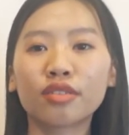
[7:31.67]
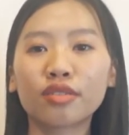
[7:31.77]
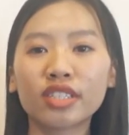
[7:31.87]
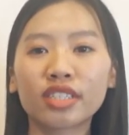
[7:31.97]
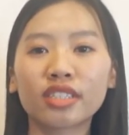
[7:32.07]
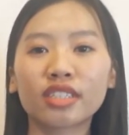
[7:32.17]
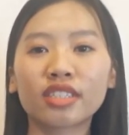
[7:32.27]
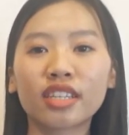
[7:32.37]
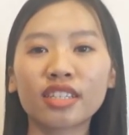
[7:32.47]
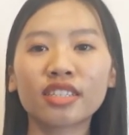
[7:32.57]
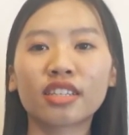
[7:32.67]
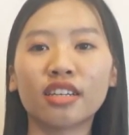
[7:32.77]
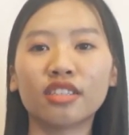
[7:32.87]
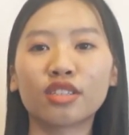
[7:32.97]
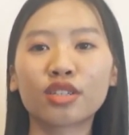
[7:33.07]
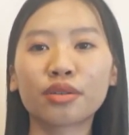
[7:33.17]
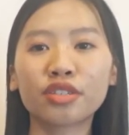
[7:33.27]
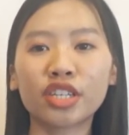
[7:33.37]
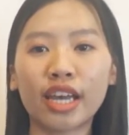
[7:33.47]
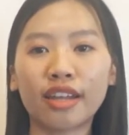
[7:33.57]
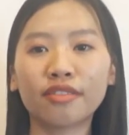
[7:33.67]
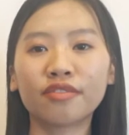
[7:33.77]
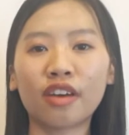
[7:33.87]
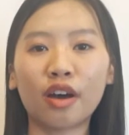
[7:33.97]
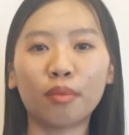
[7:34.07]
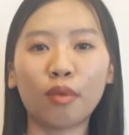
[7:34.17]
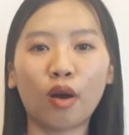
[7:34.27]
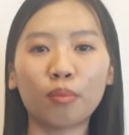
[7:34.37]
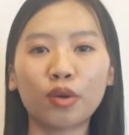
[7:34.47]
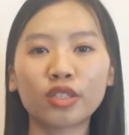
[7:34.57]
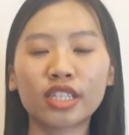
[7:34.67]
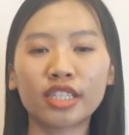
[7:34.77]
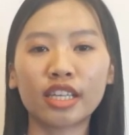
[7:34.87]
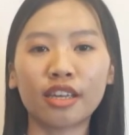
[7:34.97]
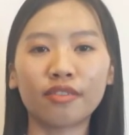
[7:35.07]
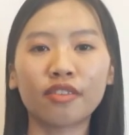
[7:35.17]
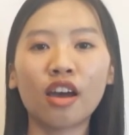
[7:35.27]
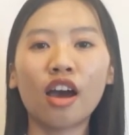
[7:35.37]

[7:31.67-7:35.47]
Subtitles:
resistant to change felt more positive